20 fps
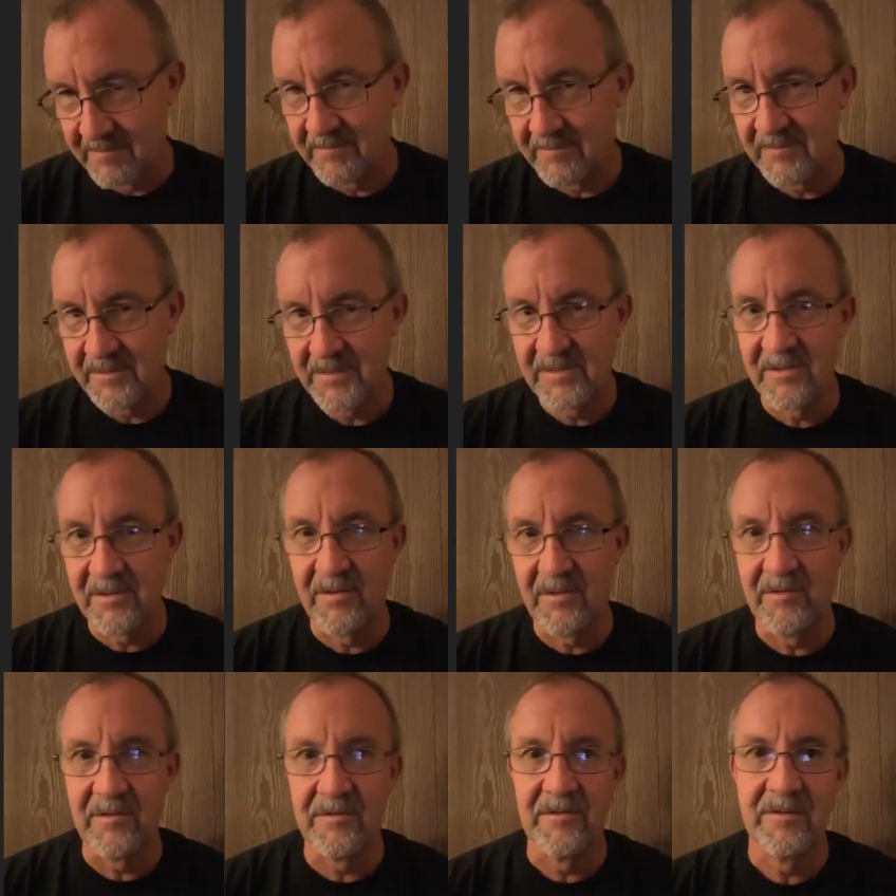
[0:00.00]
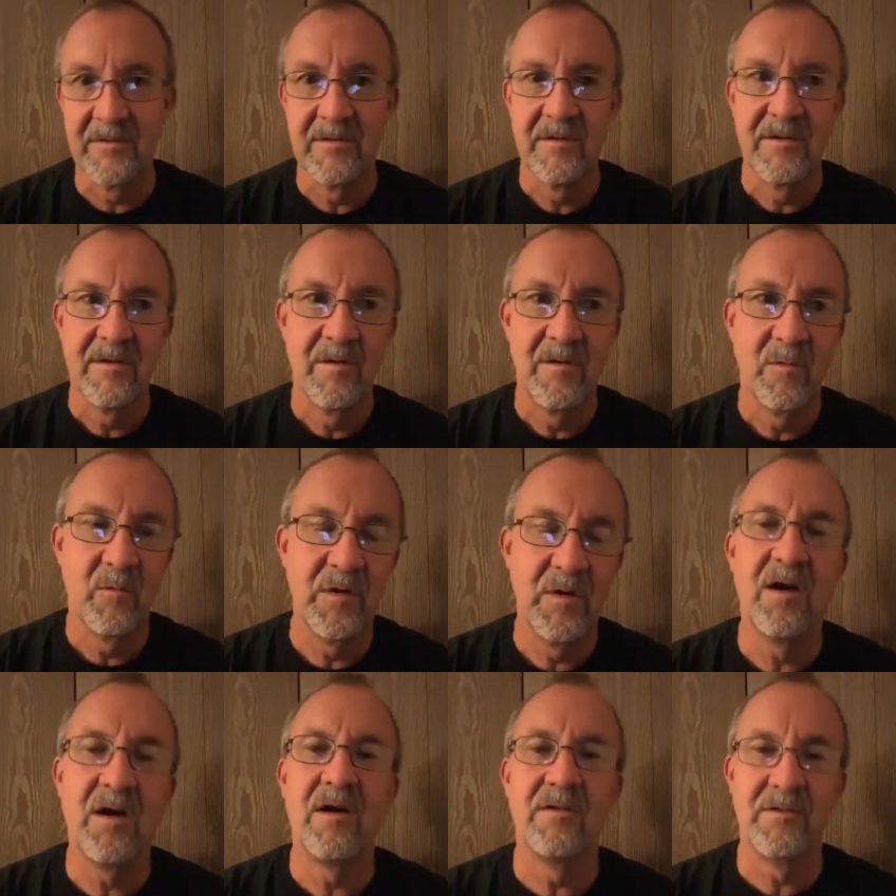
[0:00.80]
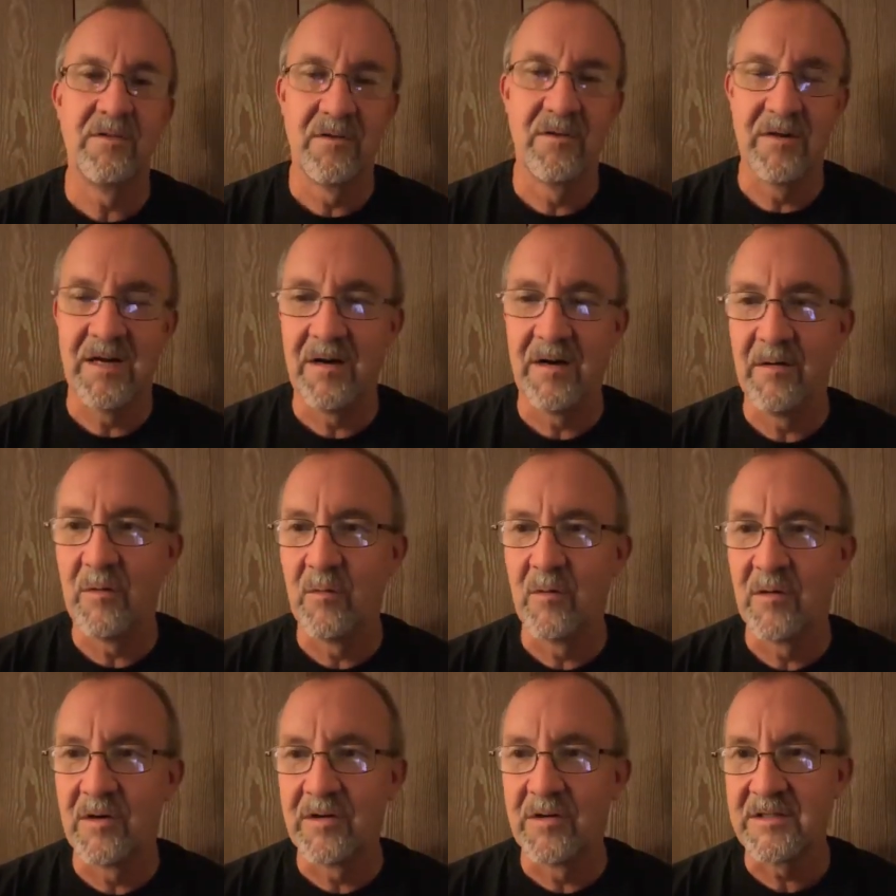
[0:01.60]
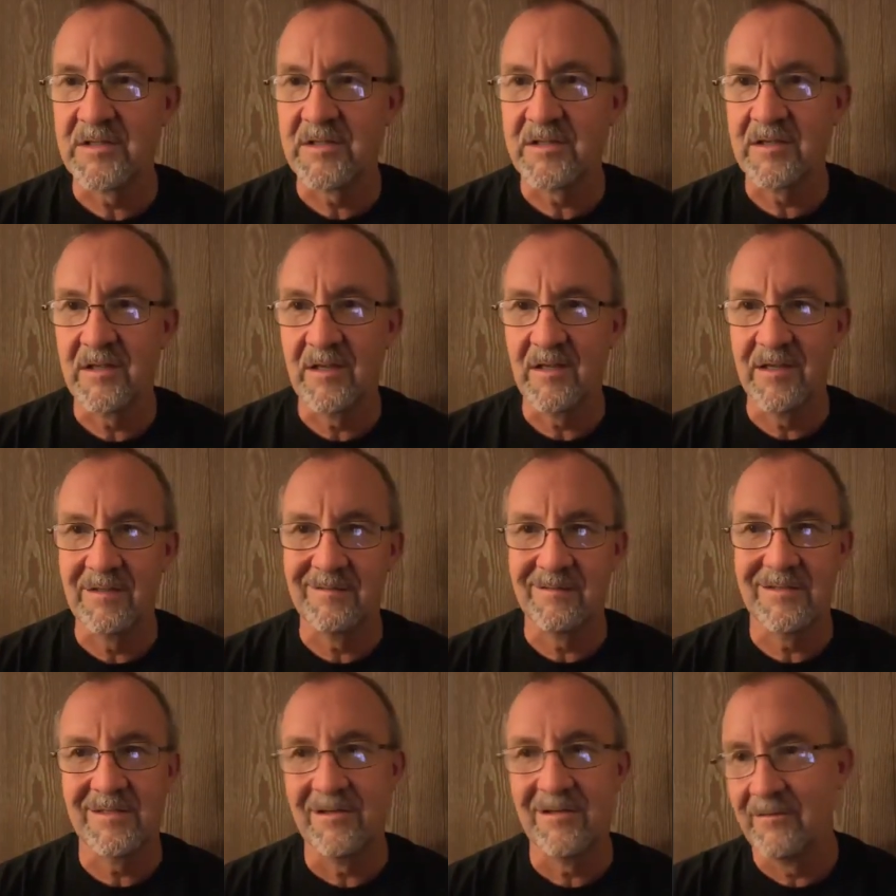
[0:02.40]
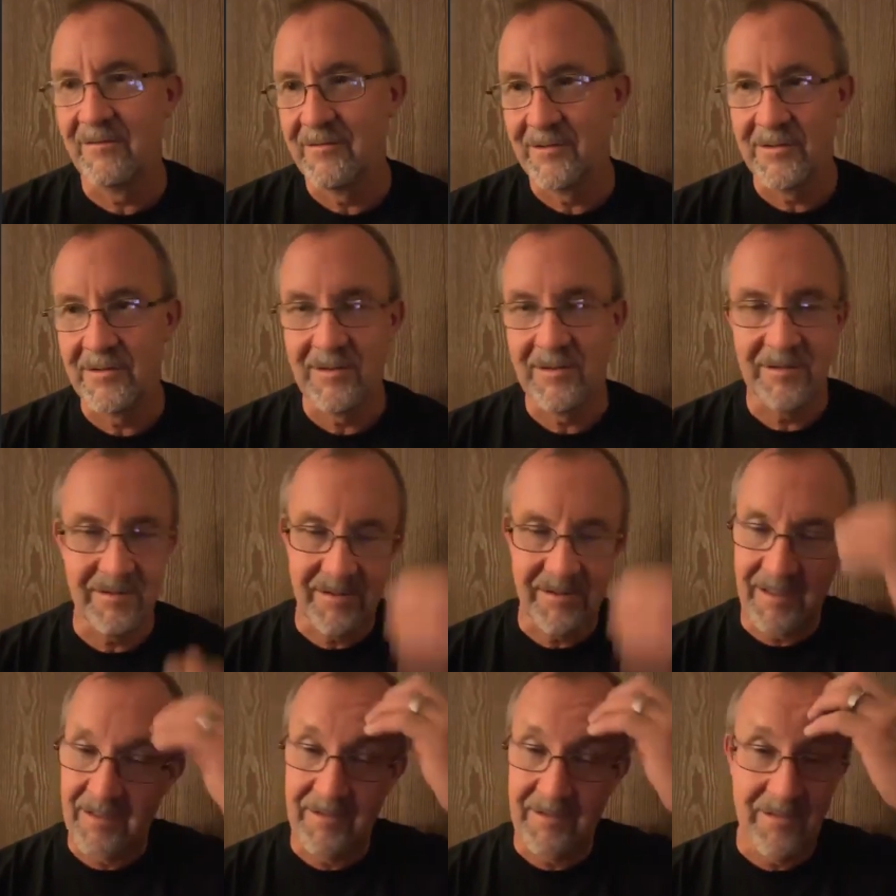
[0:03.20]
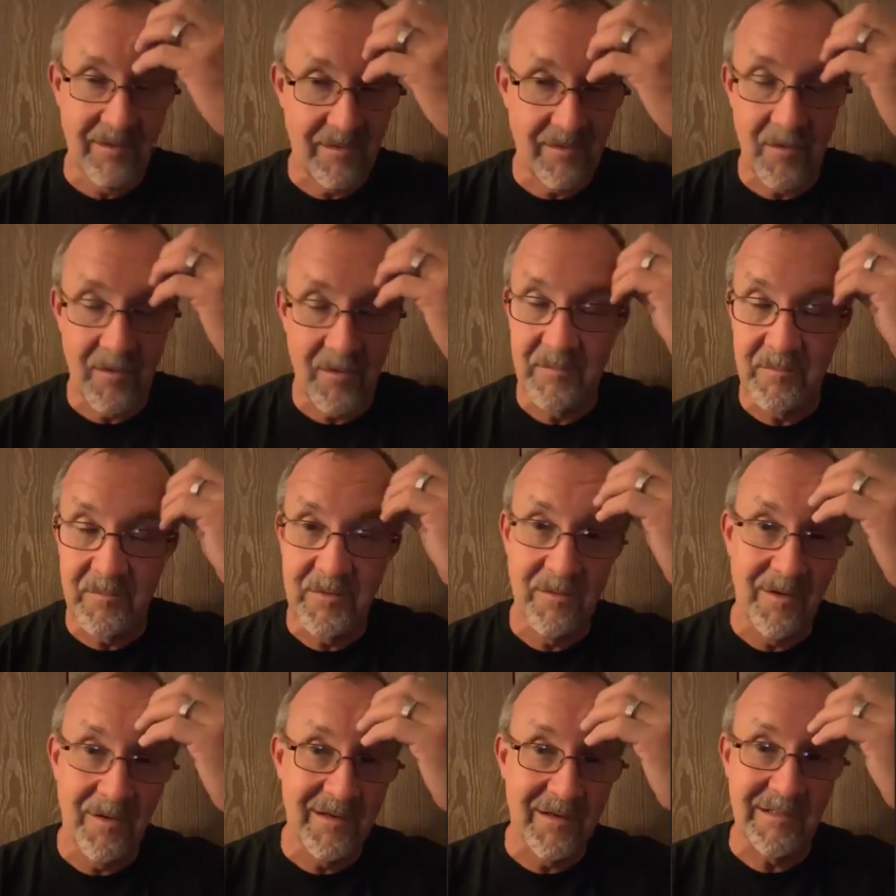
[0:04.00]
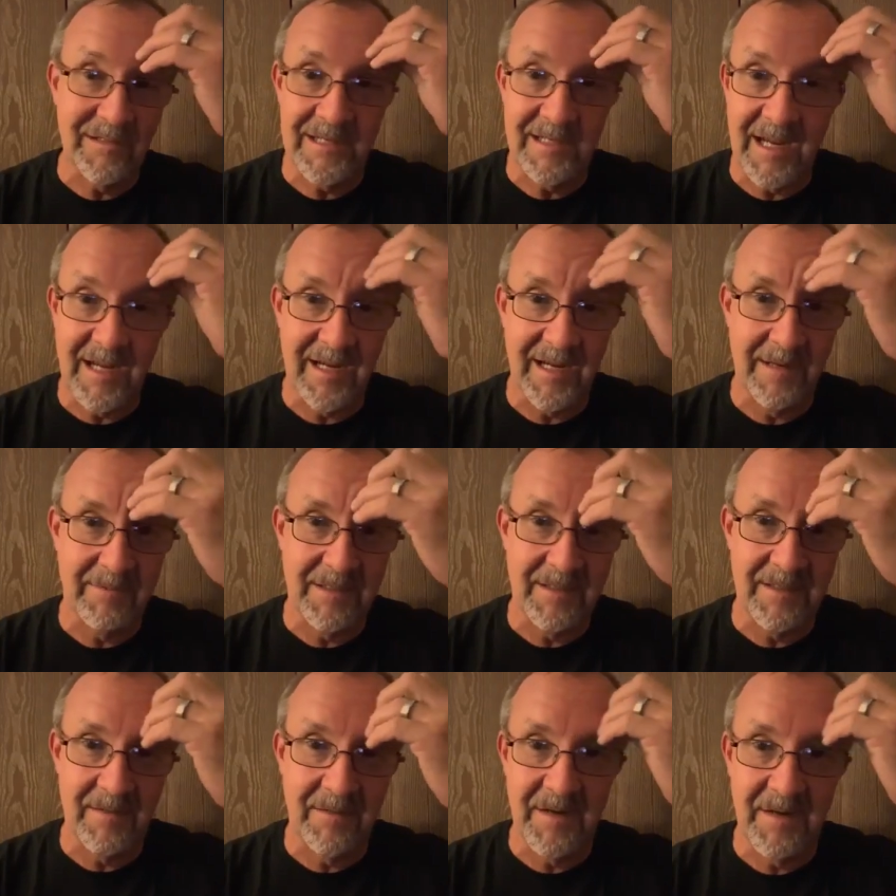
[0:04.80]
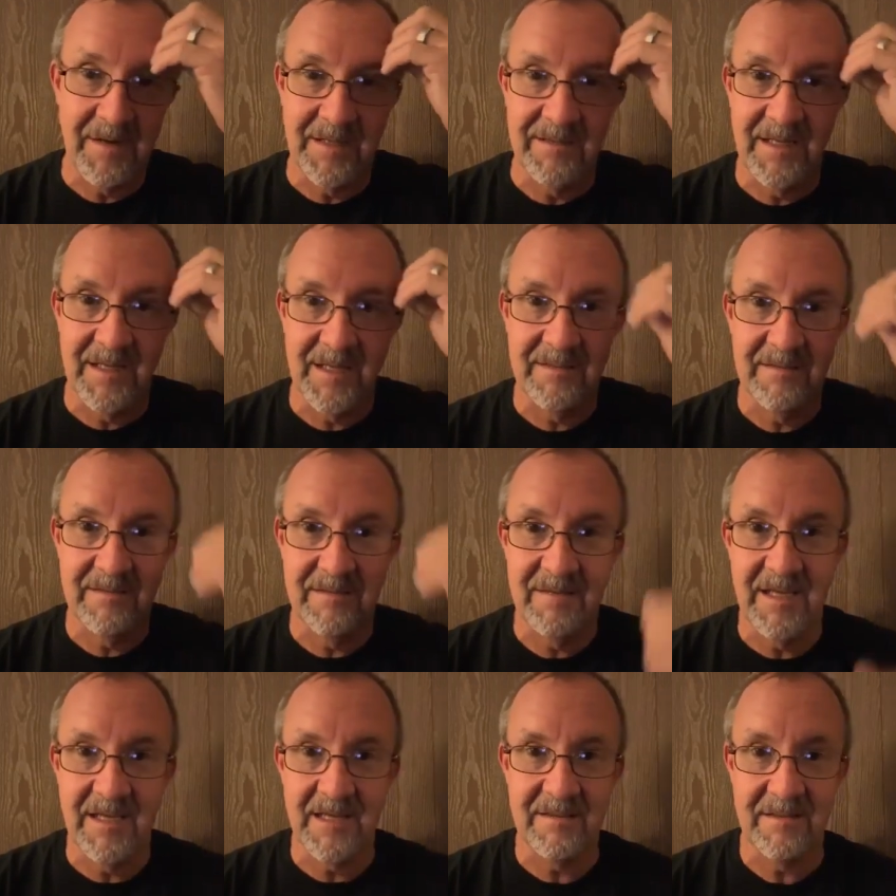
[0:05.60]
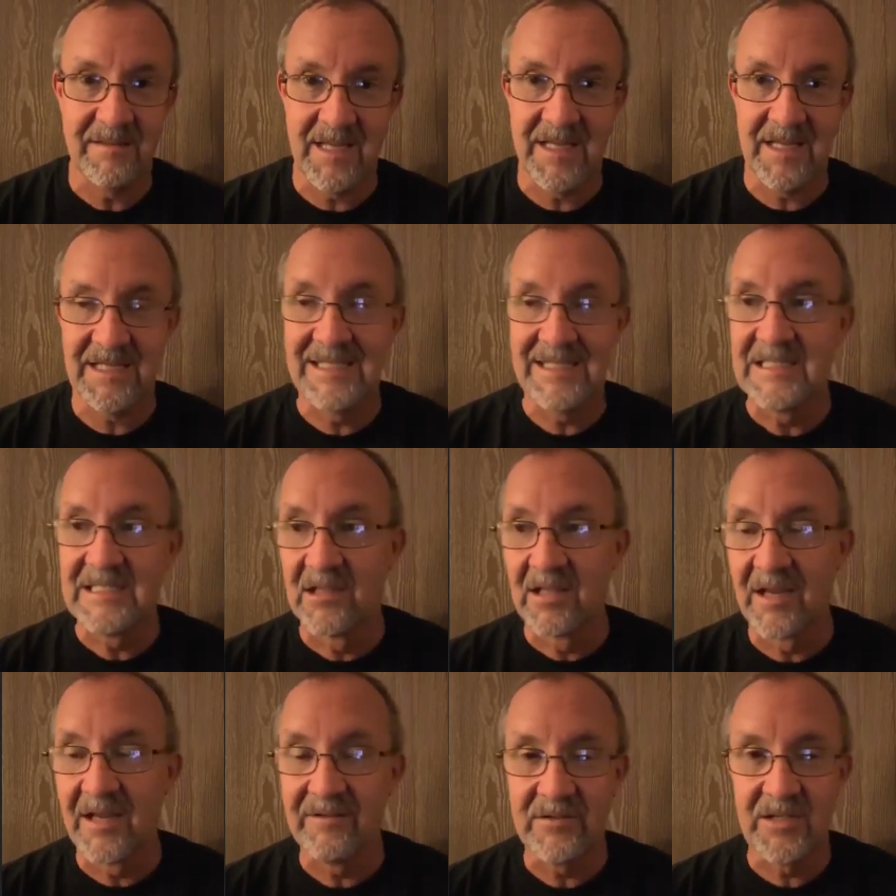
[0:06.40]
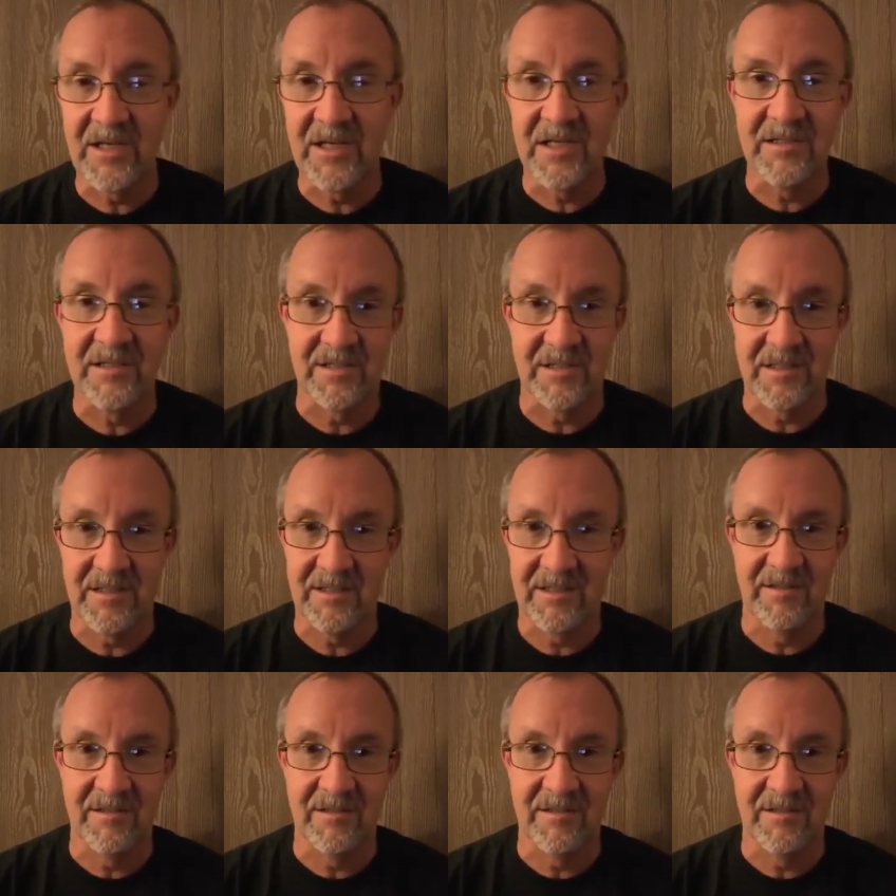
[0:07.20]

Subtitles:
So we all know how it works. And still, if you say you took home 200K, I mean, come on, that is life changing.